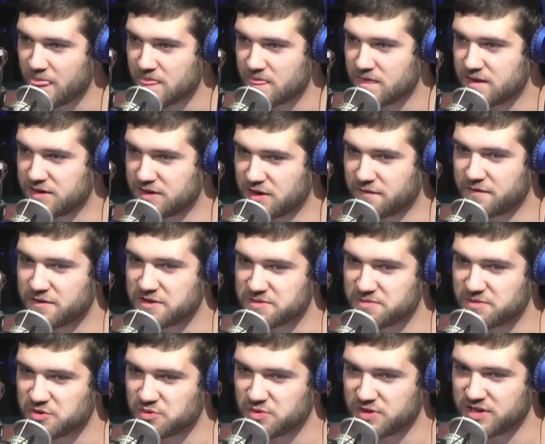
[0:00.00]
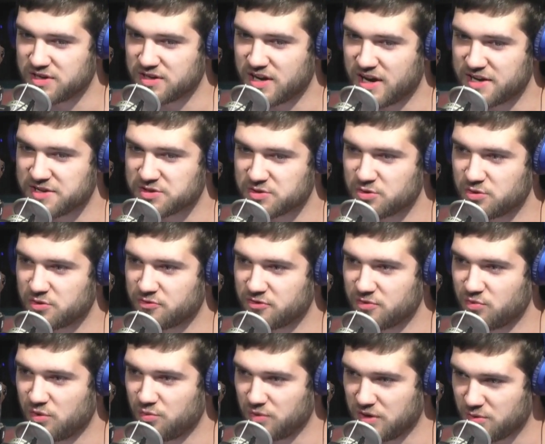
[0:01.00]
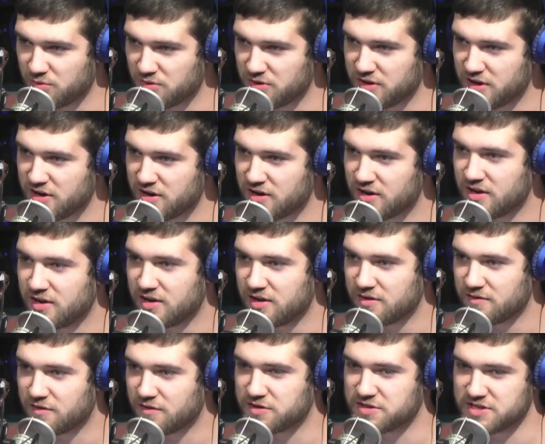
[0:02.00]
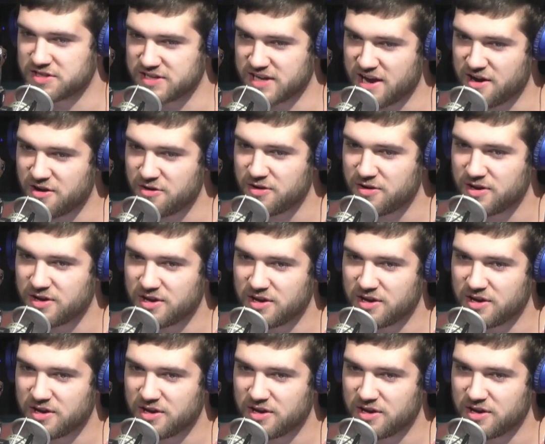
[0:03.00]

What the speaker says: the difference between high school from when we were there versus now.